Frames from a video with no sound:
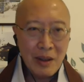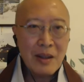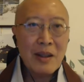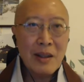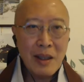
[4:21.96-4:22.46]

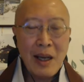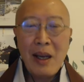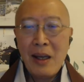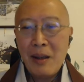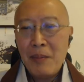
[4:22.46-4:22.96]
Mother's
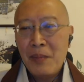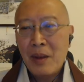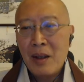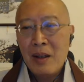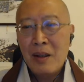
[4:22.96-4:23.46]
Day.
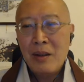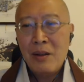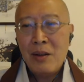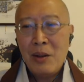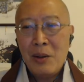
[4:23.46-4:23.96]

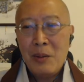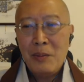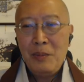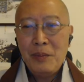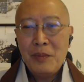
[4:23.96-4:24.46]

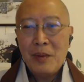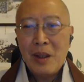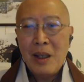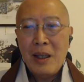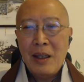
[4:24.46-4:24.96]
So,
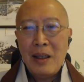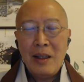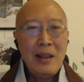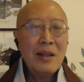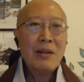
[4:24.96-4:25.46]

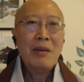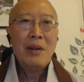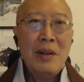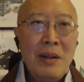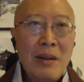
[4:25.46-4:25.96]
it is a
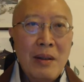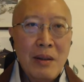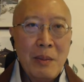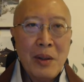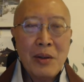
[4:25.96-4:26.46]
very
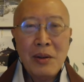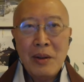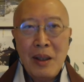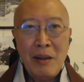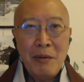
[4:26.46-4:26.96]

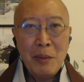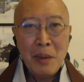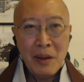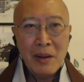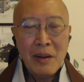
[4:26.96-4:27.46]
special day
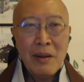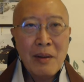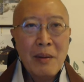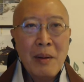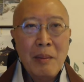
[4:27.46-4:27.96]
for
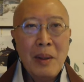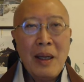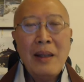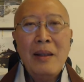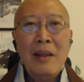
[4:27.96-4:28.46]
mothers,
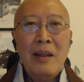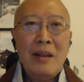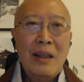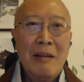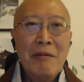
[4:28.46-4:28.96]
but I
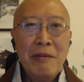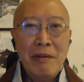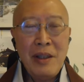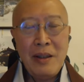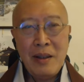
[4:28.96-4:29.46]
think
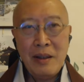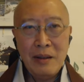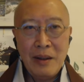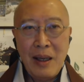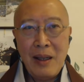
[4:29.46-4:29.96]
every
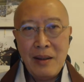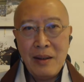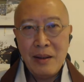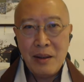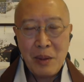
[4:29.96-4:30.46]
single day
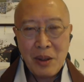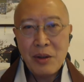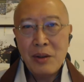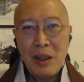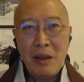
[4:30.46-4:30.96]
is a
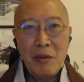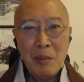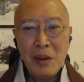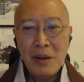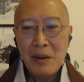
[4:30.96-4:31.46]
special day
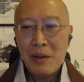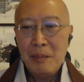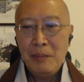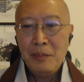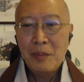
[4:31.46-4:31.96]
for mothers.